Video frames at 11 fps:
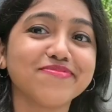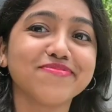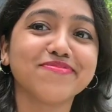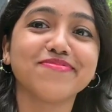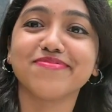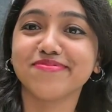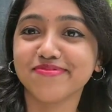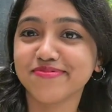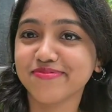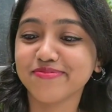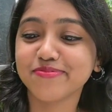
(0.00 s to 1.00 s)
They were
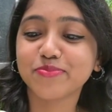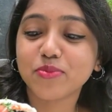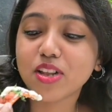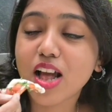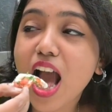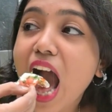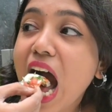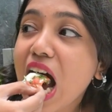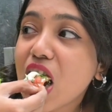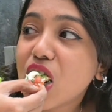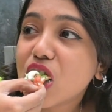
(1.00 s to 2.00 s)
priced at Rs
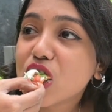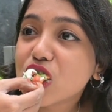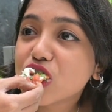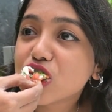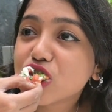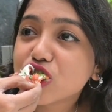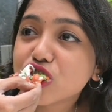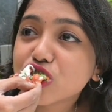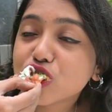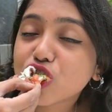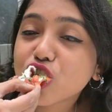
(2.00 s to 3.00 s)

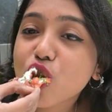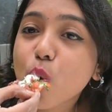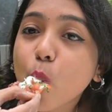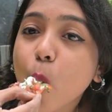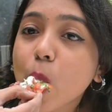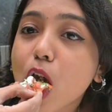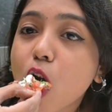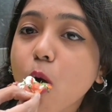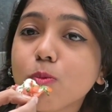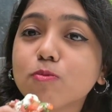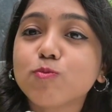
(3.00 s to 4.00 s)
210 and the quantity
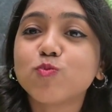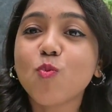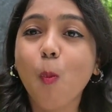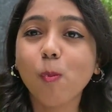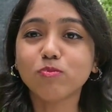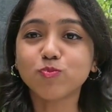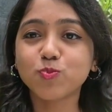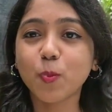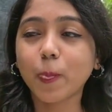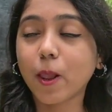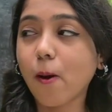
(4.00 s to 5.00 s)
was fine with
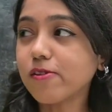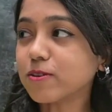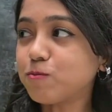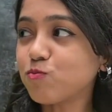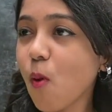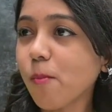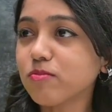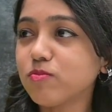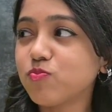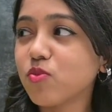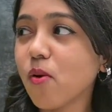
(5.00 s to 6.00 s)
respect to the prices.